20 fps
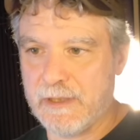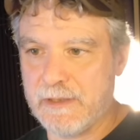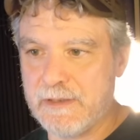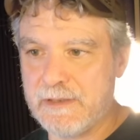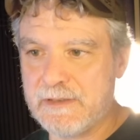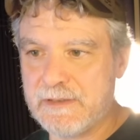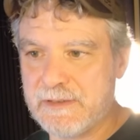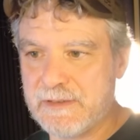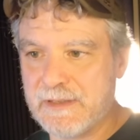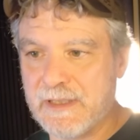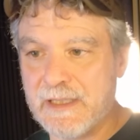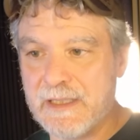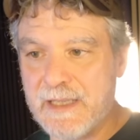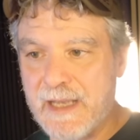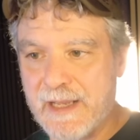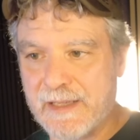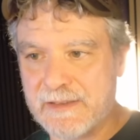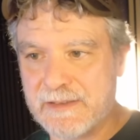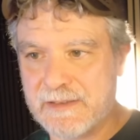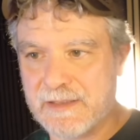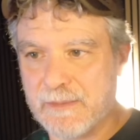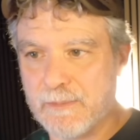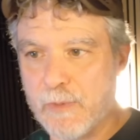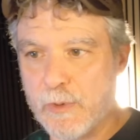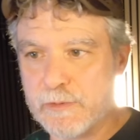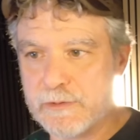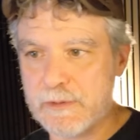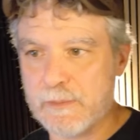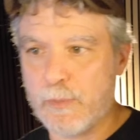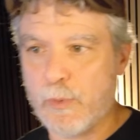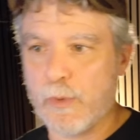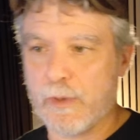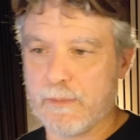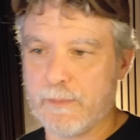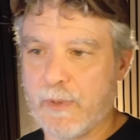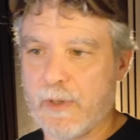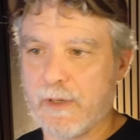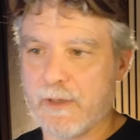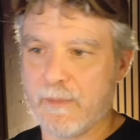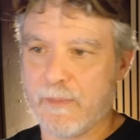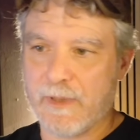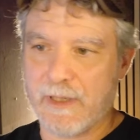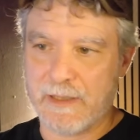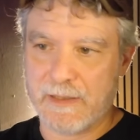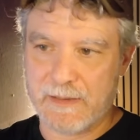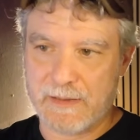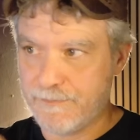And this is the next and most important part of my